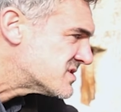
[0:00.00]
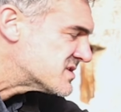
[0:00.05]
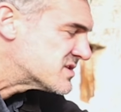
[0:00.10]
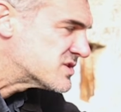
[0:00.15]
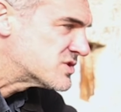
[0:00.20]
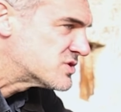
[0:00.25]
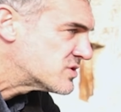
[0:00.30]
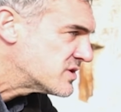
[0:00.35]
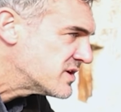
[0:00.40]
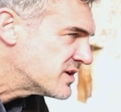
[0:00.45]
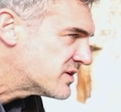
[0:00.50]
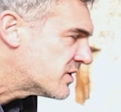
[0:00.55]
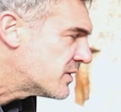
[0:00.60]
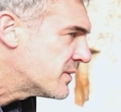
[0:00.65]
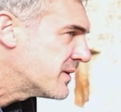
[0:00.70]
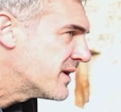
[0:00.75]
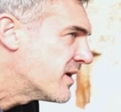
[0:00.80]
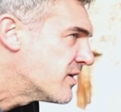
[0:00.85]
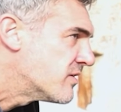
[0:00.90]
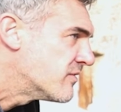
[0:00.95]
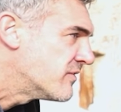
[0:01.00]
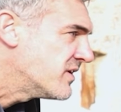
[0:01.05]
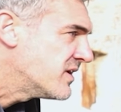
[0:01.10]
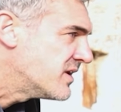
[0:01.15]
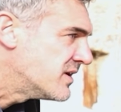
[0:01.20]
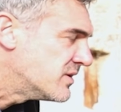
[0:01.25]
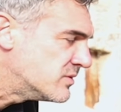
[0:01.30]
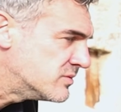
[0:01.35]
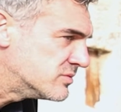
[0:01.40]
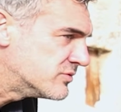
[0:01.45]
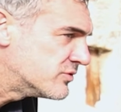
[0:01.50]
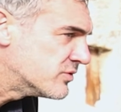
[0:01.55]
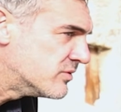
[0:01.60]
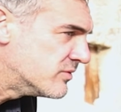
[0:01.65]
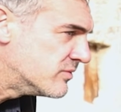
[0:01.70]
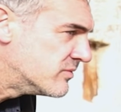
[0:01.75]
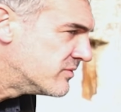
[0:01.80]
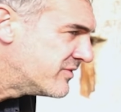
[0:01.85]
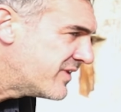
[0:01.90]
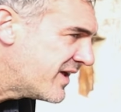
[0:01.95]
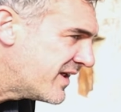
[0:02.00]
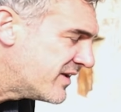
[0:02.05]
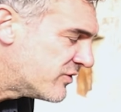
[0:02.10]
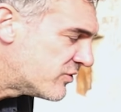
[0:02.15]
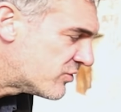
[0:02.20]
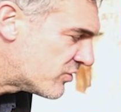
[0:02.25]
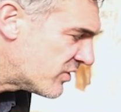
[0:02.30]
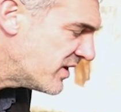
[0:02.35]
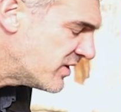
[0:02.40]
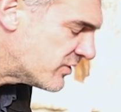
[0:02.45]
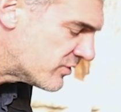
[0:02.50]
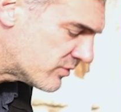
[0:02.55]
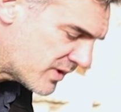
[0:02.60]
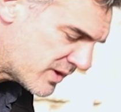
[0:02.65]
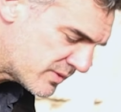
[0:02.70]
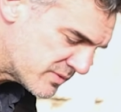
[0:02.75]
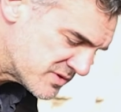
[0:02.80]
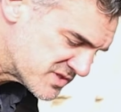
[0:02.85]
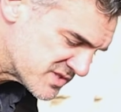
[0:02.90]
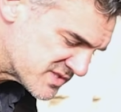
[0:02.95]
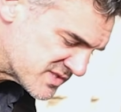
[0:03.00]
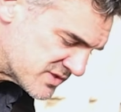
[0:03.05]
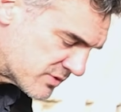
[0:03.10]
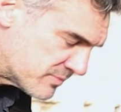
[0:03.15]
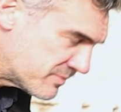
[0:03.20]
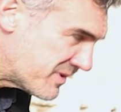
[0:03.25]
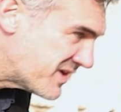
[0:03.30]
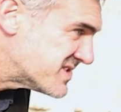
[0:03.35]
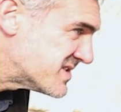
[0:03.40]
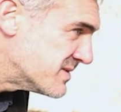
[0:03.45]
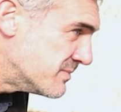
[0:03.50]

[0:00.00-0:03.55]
There's a tree growing out of it, a little sort of dead tree as well, which doesn't look best.